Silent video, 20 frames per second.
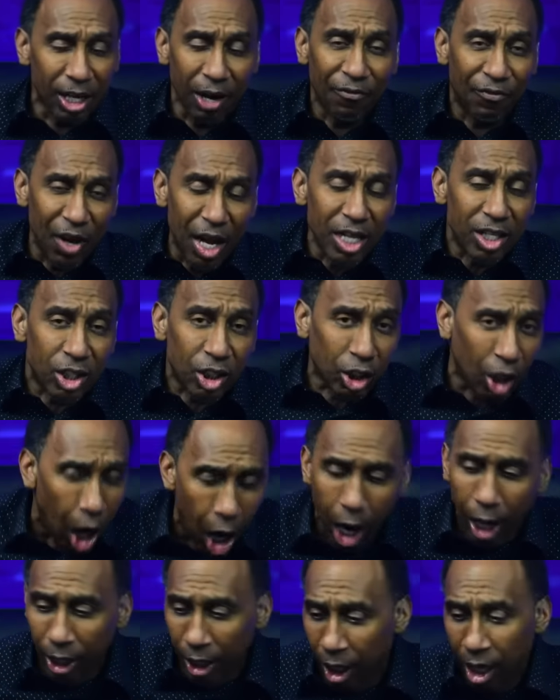to Vince
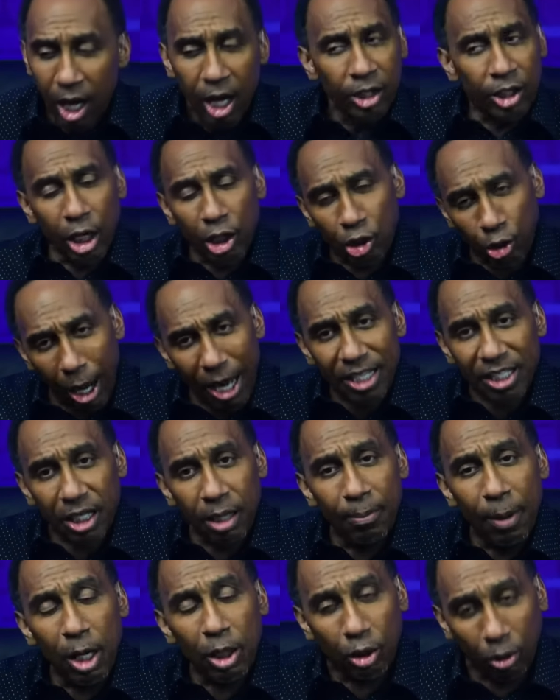Carter to
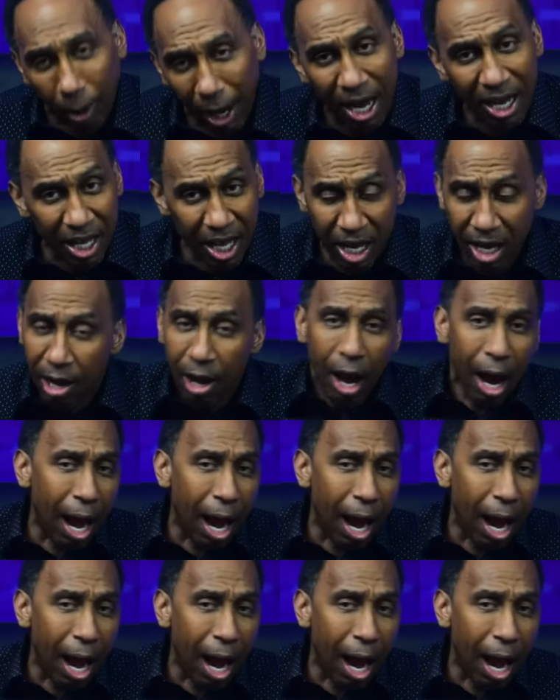Tracy McGrady,